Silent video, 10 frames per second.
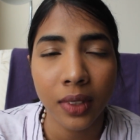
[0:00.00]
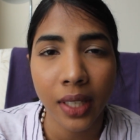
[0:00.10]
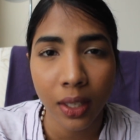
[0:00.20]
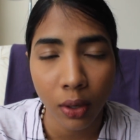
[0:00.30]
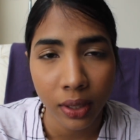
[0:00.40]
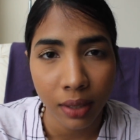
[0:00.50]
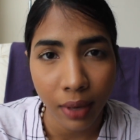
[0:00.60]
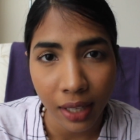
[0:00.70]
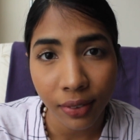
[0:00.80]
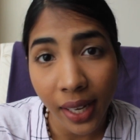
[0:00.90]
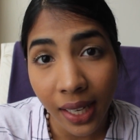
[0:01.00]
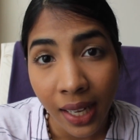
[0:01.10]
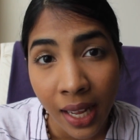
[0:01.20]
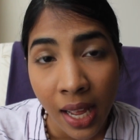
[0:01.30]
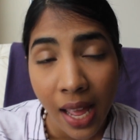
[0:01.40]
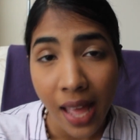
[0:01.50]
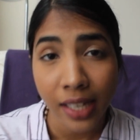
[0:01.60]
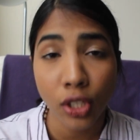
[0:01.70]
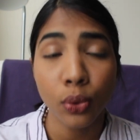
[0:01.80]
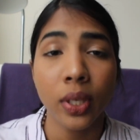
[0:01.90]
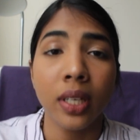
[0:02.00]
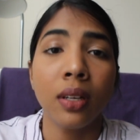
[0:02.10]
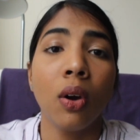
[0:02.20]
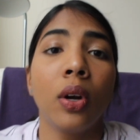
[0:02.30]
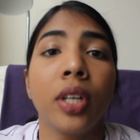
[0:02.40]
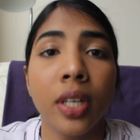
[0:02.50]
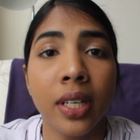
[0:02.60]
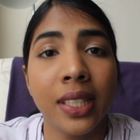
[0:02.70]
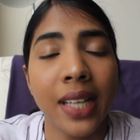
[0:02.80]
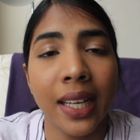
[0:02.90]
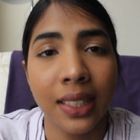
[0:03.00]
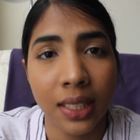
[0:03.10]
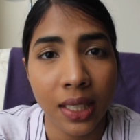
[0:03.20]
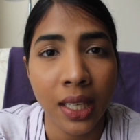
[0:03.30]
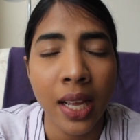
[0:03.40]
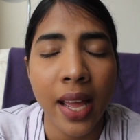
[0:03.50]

get on the Wi-Fi and you can order a taxi,